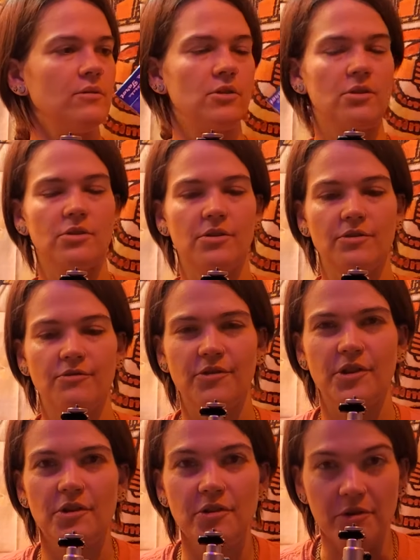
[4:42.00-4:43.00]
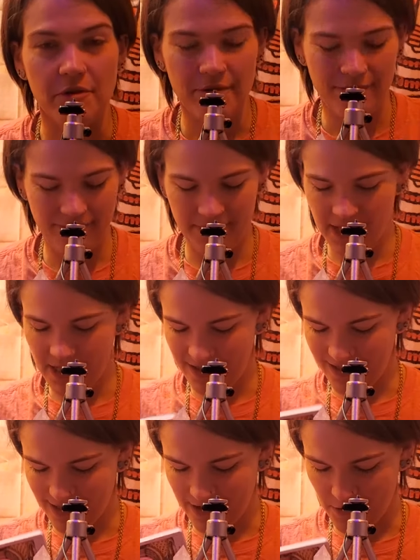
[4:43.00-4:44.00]
which is good for you
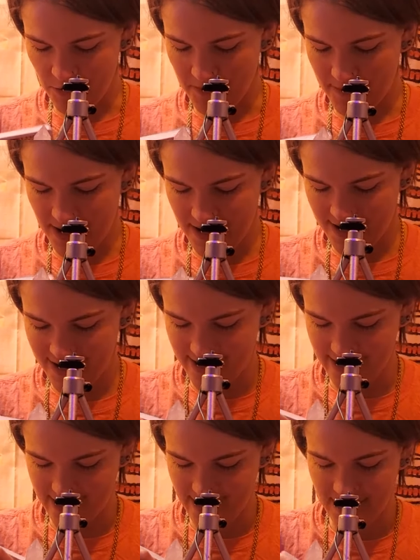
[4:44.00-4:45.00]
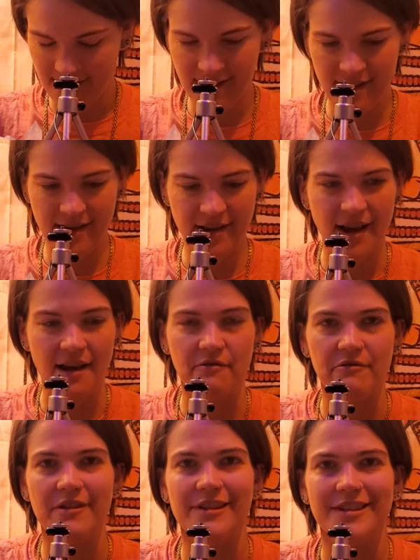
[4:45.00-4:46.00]
because I don't make
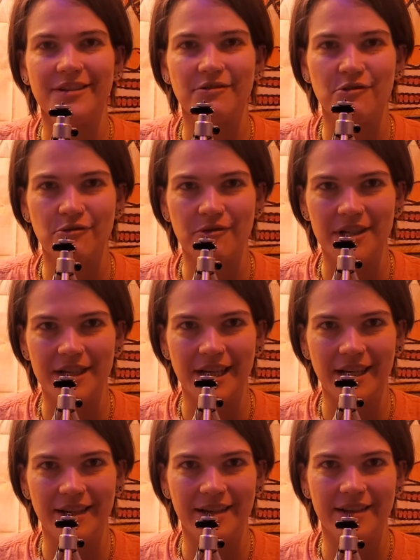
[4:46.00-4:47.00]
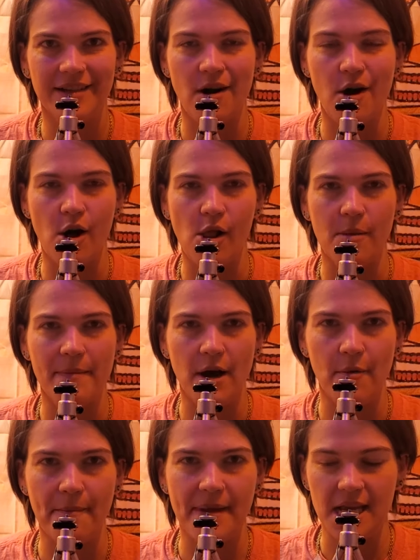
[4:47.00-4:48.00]
every single reading all about
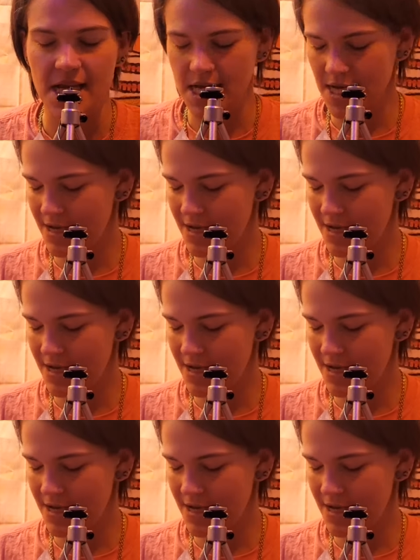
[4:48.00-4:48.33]
me.